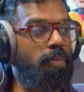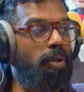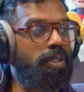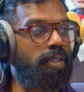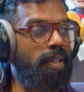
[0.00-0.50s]
in
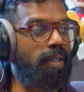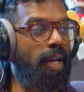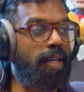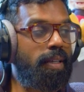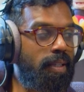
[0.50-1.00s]

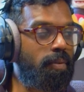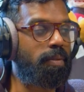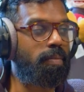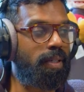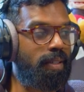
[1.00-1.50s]
watching anything
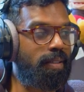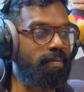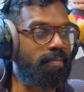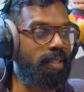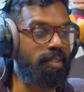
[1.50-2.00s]
with me
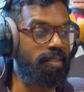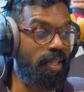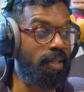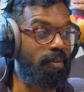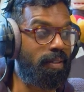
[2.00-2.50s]
in is
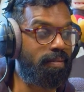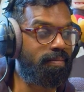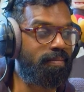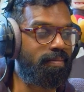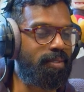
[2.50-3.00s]
0.
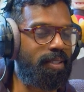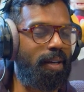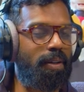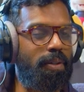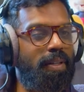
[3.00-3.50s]

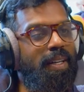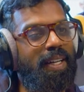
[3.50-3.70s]
So,